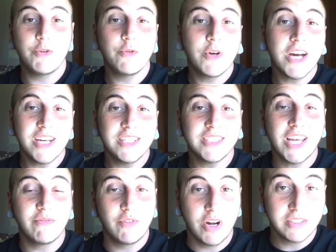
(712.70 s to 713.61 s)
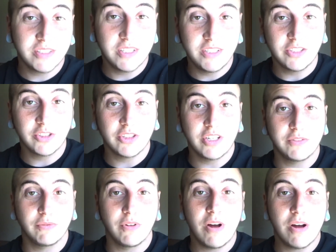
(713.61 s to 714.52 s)
you guys have not seen yesterday's
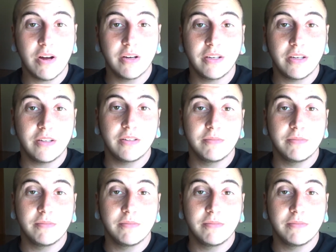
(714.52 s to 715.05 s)
vlog,